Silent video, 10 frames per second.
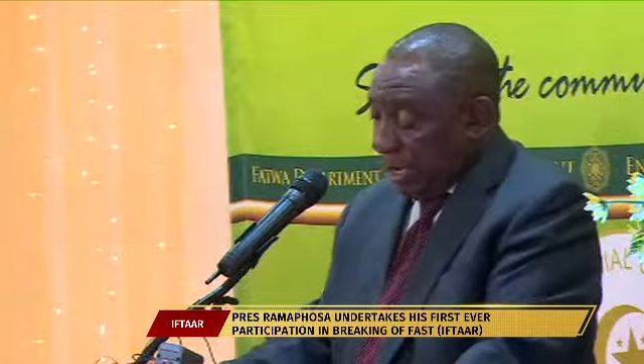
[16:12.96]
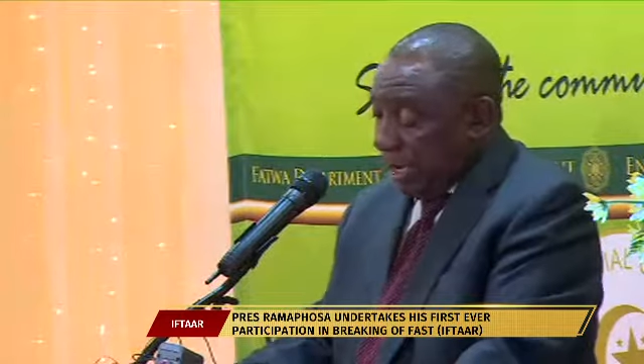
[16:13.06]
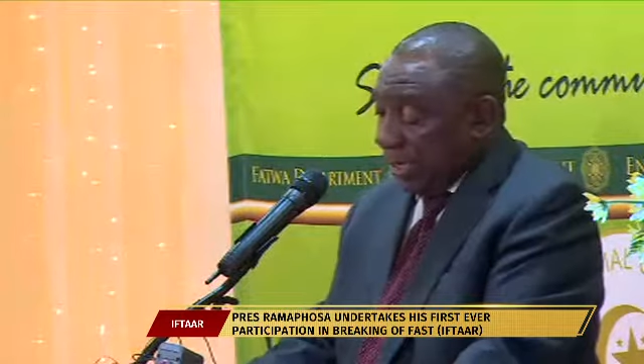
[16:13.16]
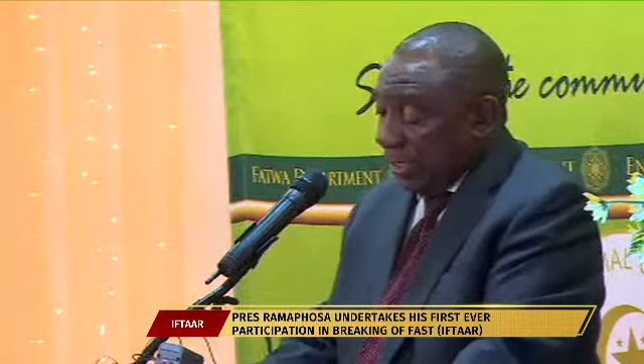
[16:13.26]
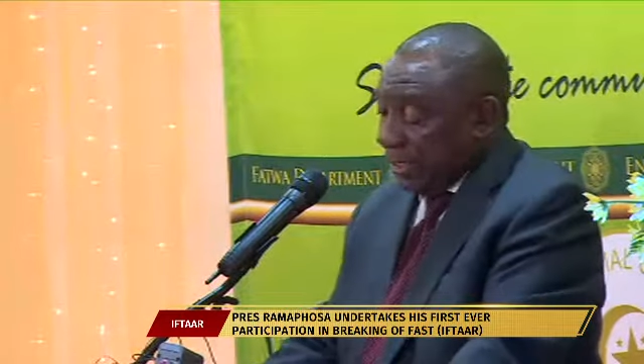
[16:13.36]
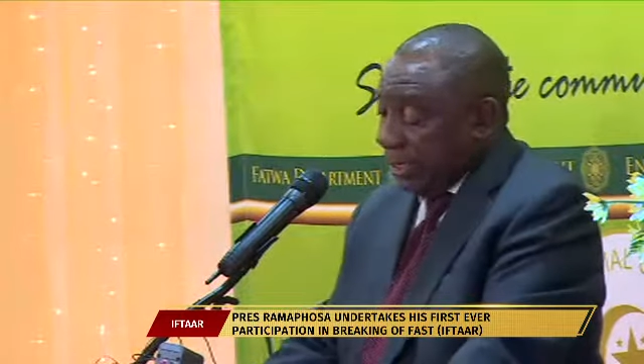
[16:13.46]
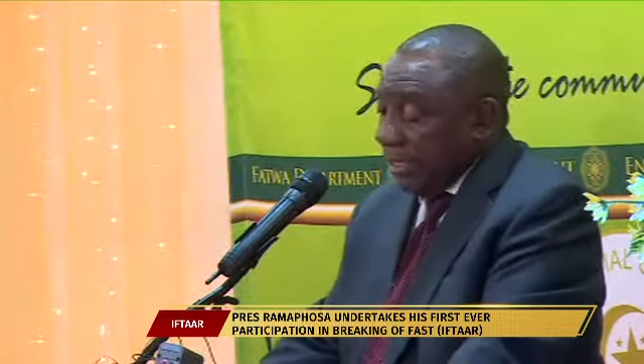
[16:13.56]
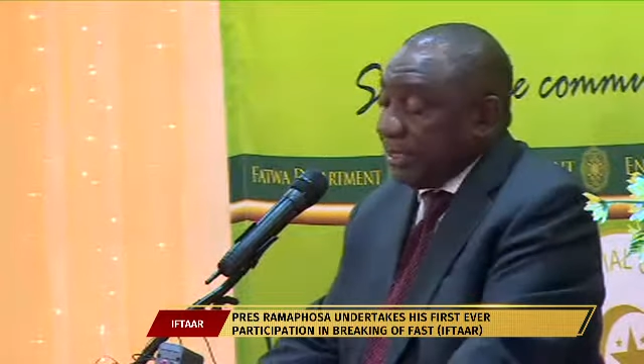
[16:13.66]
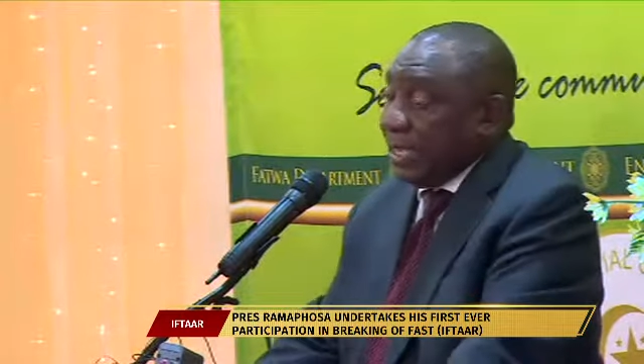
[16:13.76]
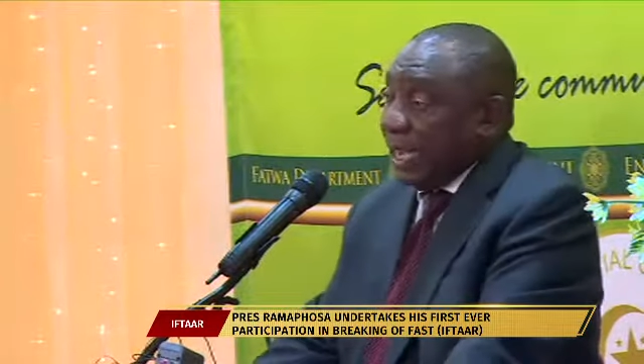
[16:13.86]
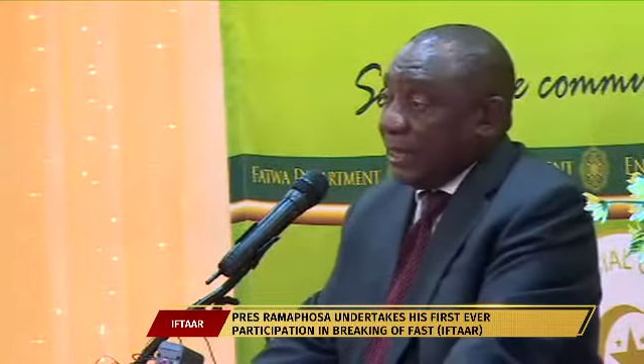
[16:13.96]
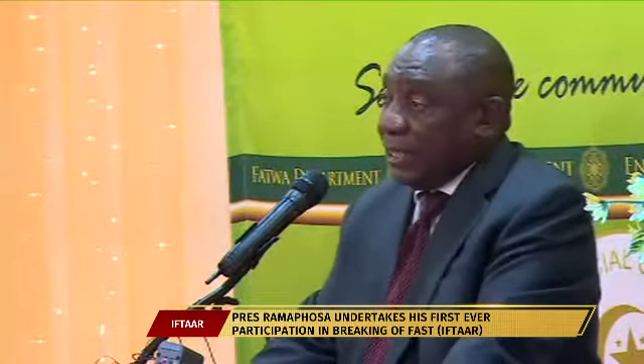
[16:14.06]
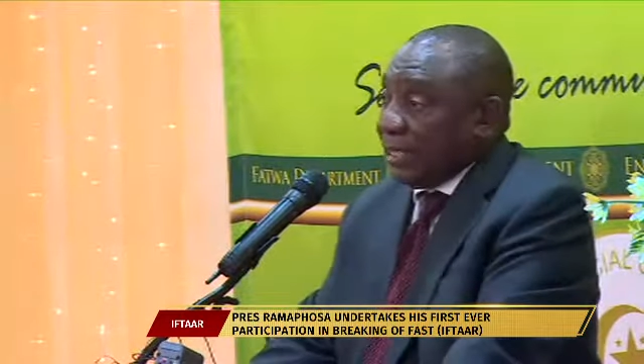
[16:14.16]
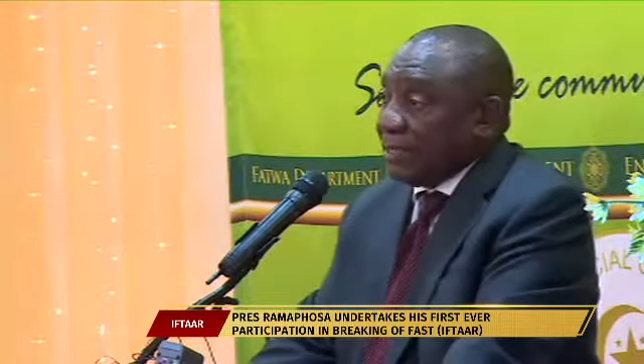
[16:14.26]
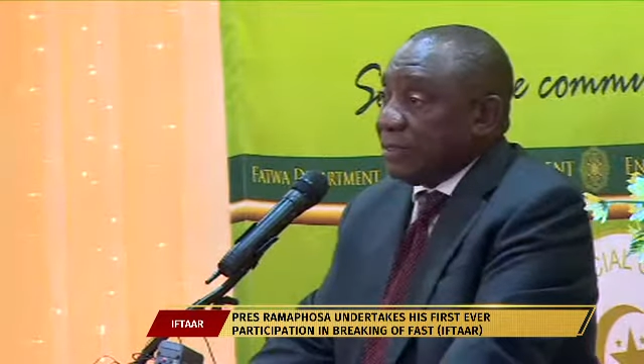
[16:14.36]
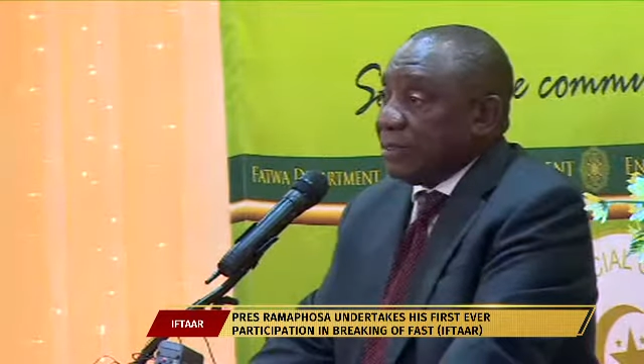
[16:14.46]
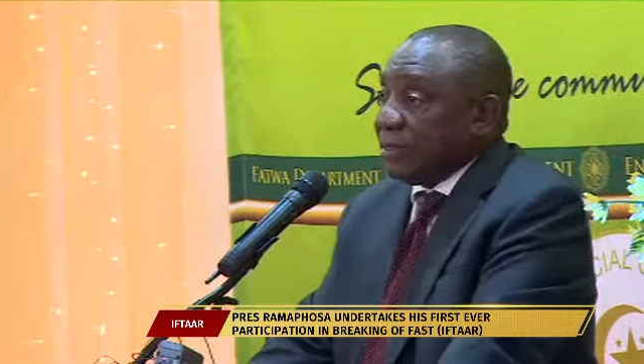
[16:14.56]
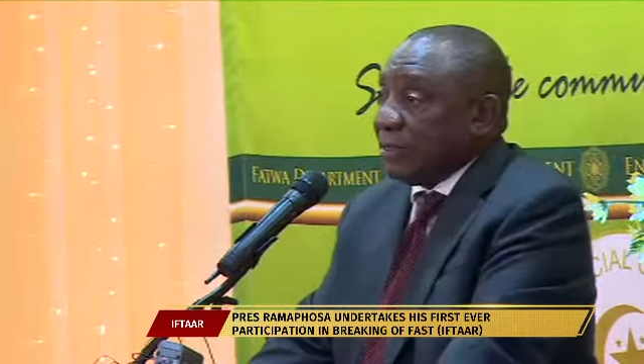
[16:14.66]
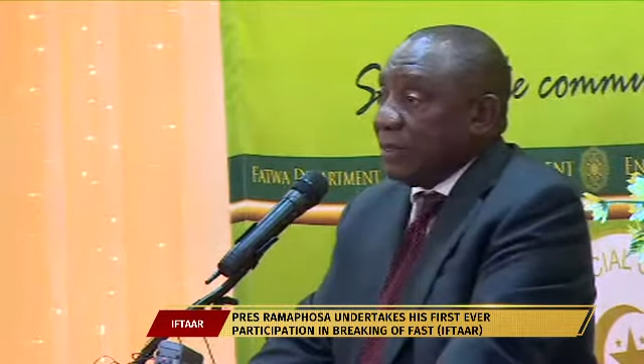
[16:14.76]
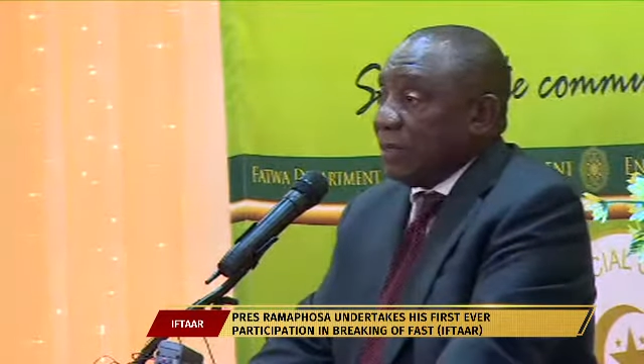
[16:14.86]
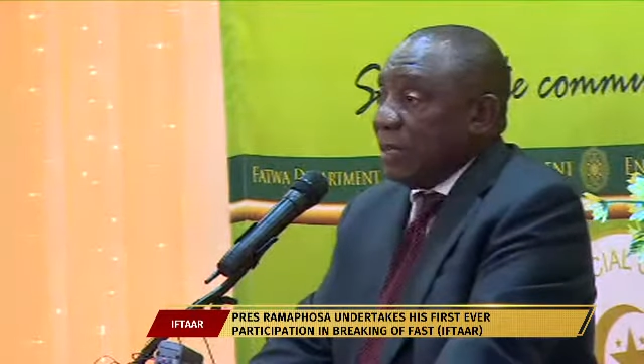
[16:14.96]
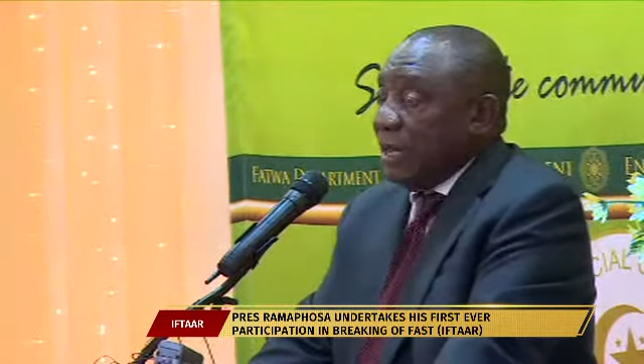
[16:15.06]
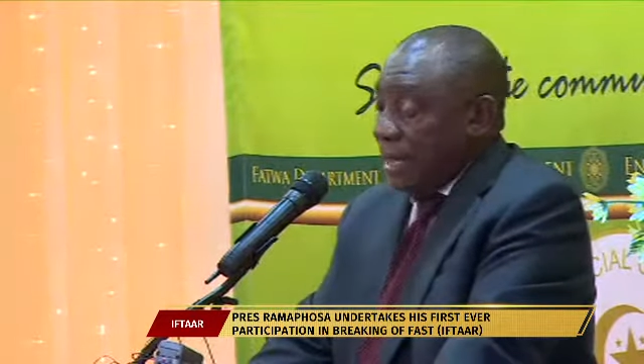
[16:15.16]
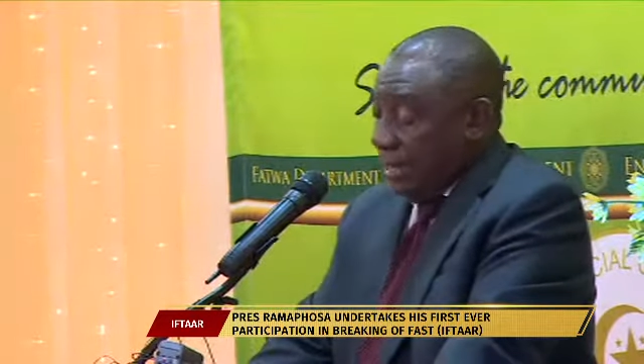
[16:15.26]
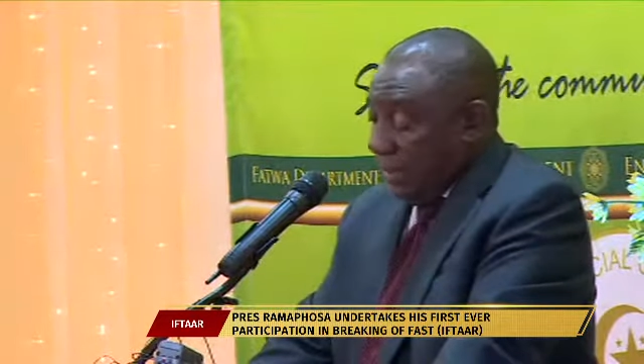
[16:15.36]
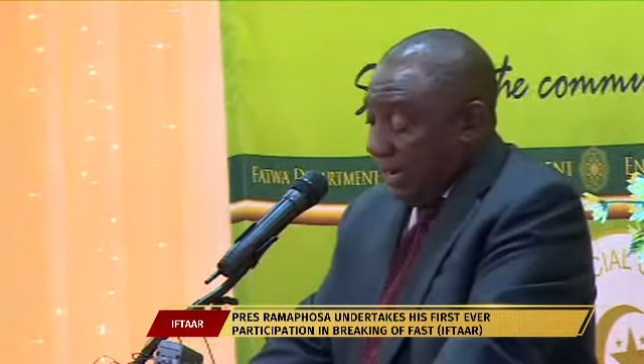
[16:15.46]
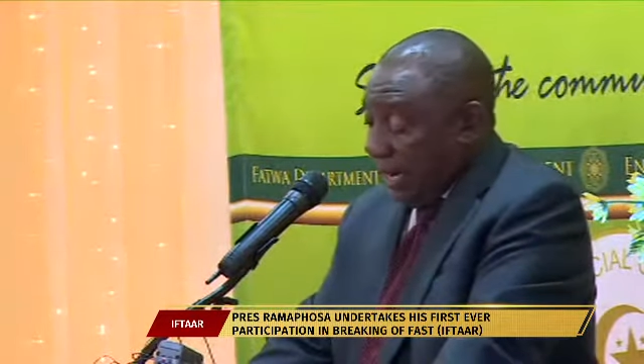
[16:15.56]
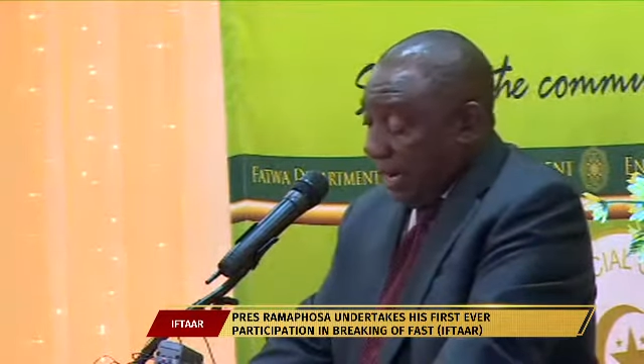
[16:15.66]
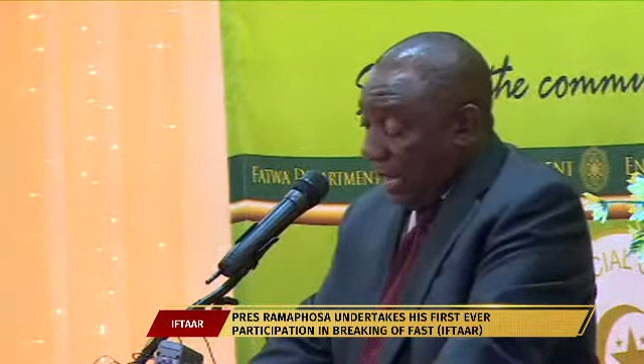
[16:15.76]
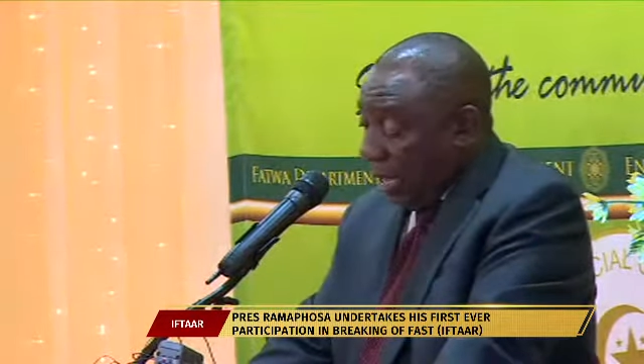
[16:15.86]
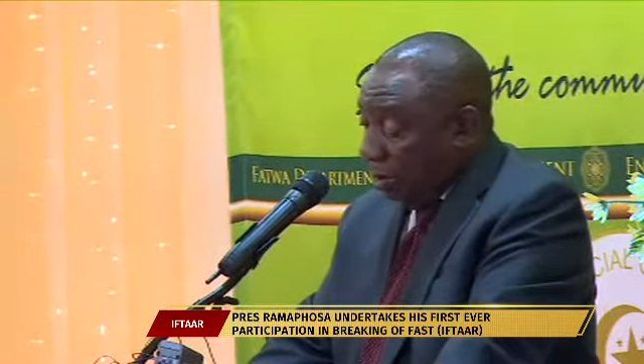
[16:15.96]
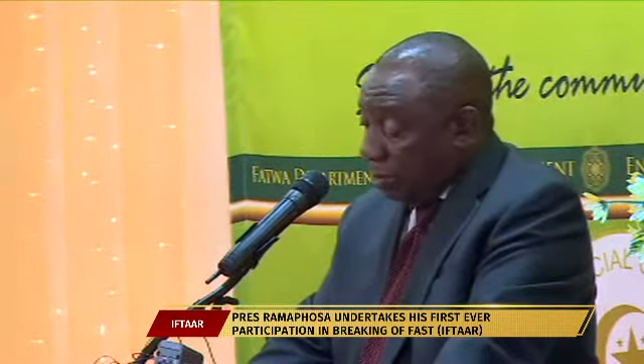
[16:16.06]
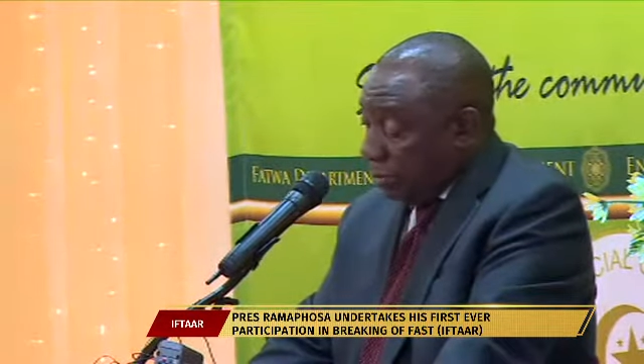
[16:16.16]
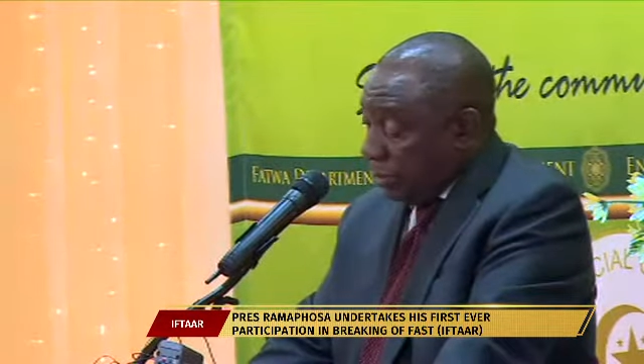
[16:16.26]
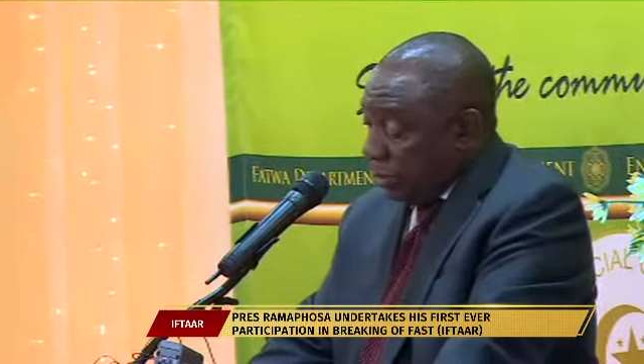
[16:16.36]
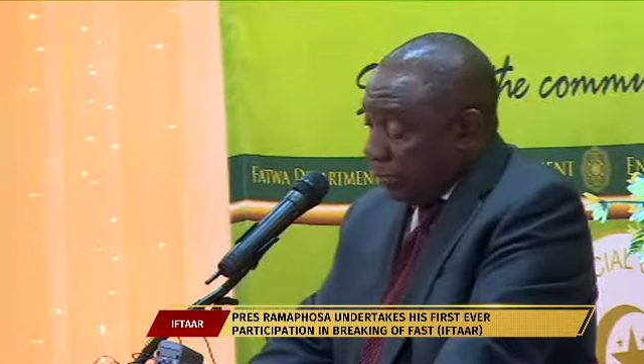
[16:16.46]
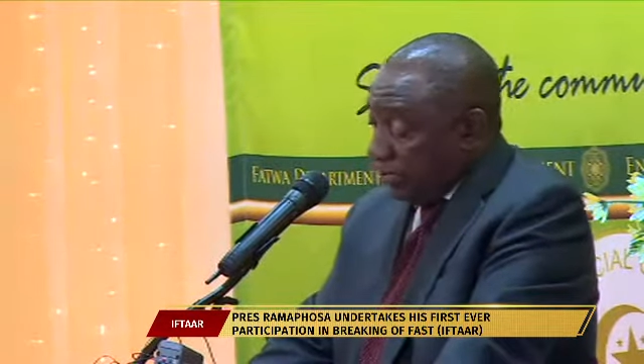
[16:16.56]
It is these ethics that allowed